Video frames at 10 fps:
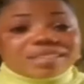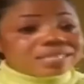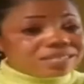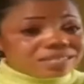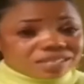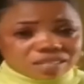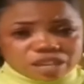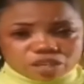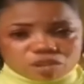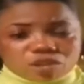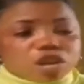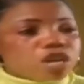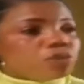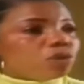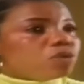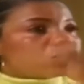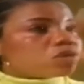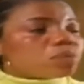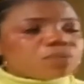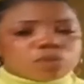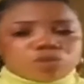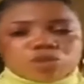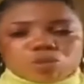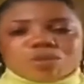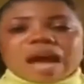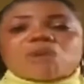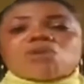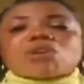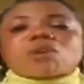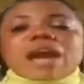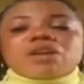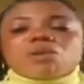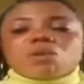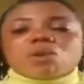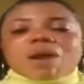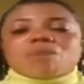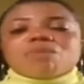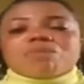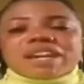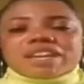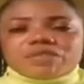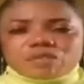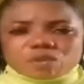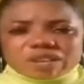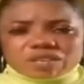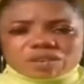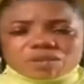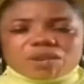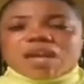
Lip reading: That is his nature. He will always stop me on the road. I will cry, yo. I'll be begging for rescue.